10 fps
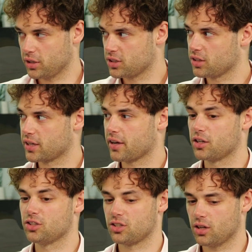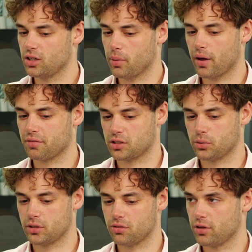they start to get concerned about having to
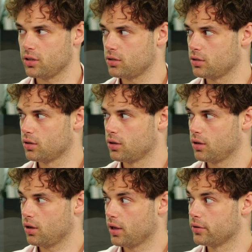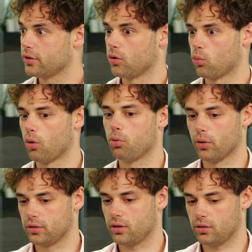intervene, And at what
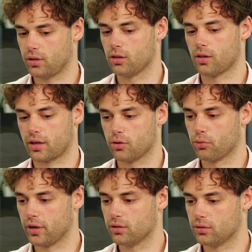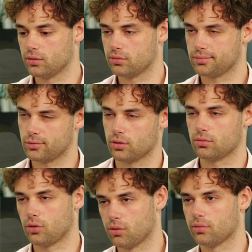point they look like a real,
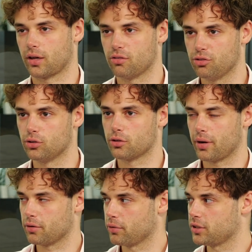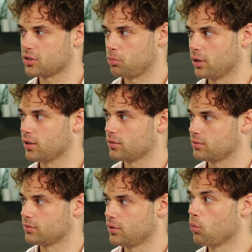not like a full credit risk, but
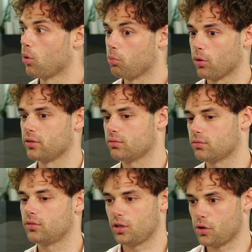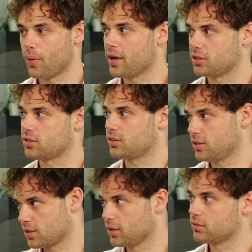at what point the US
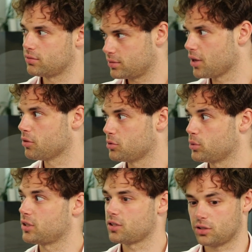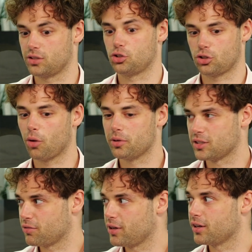is going to tell them to essentially stop
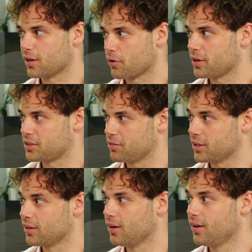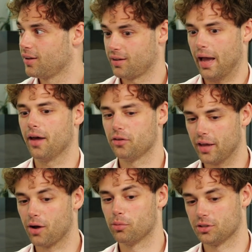intervening aggressively, and
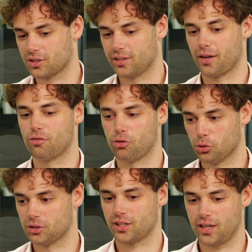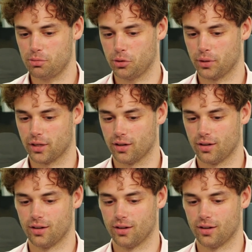how much can they afford to keep doing that?